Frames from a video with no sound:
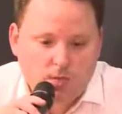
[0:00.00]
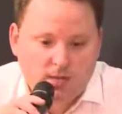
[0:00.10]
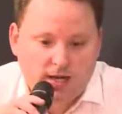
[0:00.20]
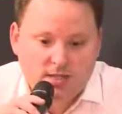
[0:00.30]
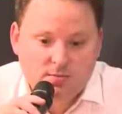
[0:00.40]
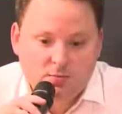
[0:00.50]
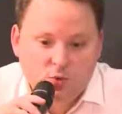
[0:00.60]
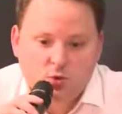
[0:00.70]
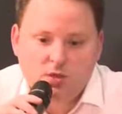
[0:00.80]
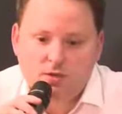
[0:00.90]
that is
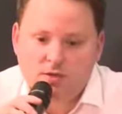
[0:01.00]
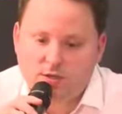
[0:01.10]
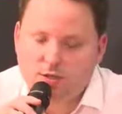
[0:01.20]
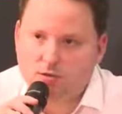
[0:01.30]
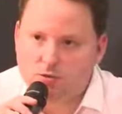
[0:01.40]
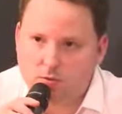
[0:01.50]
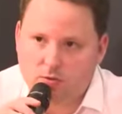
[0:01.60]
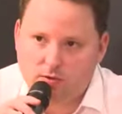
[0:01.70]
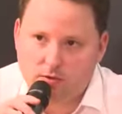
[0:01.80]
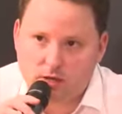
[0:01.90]
mutually beneficial to
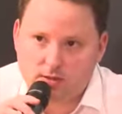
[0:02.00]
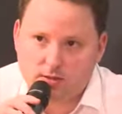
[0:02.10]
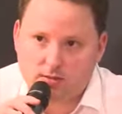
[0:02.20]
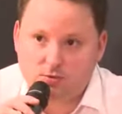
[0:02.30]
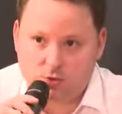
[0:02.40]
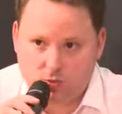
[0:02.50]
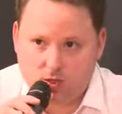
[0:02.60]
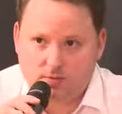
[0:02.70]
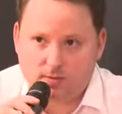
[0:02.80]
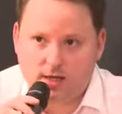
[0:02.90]
both of us,
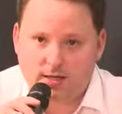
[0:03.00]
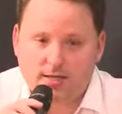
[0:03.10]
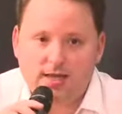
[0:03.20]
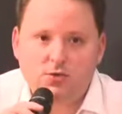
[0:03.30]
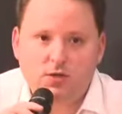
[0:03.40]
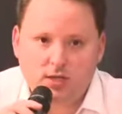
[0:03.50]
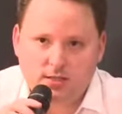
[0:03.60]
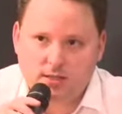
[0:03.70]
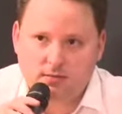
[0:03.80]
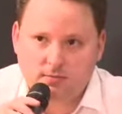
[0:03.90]
Jumia, as
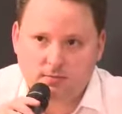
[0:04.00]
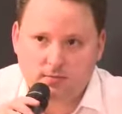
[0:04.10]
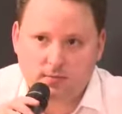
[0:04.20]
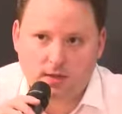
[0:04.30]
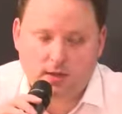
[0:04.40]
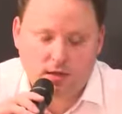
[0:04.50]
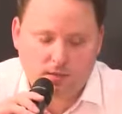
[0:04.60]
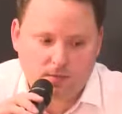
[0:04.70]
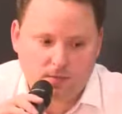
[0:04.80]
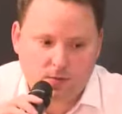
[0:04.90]
educating
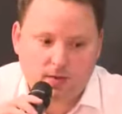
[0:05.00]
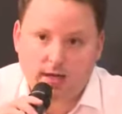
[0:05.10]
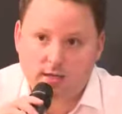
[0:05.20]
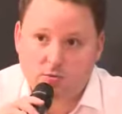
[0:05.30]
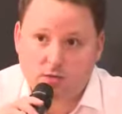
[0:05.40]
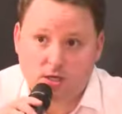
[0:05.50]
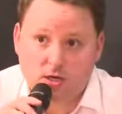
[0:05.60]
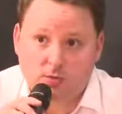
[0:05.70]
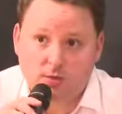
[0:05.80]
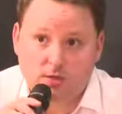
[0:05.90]
the market about
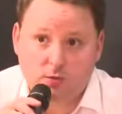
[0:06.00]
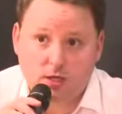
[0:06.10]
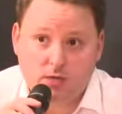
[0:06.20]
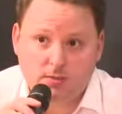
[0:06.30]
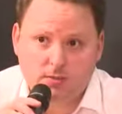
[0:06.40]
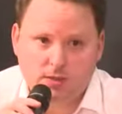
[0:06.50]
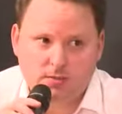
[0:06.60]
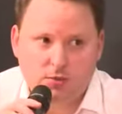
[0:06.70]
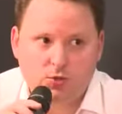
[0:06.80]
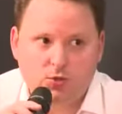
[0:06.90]
e-commerce and what e-commerce
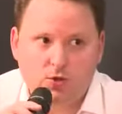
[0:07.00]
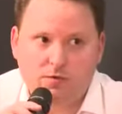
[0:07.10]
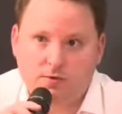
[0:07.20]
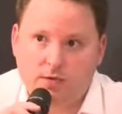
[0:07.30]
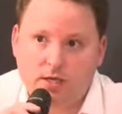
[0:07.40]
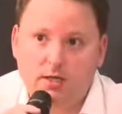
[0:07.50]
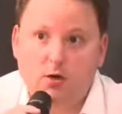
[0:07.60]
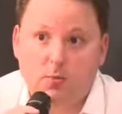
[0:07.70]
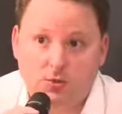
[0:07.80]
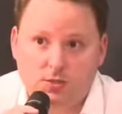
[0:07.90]
does, but also
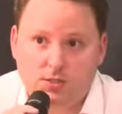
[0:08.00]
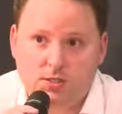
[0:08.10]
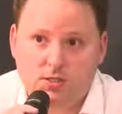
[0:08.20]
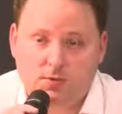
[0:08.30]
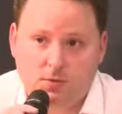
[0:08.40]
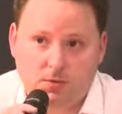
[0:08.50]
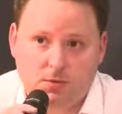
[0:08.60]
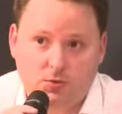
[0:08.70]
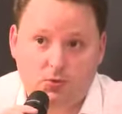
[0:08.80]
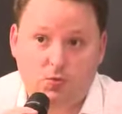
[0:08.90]
offering opportunities for
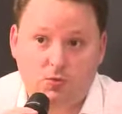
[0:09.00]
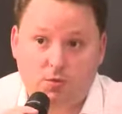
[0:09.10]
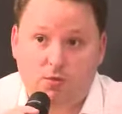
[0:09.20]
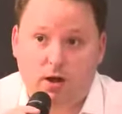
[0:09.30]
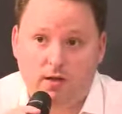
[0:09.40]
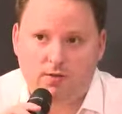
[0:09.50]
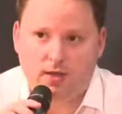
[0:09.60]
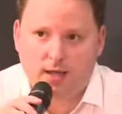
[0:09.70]
people to thrive.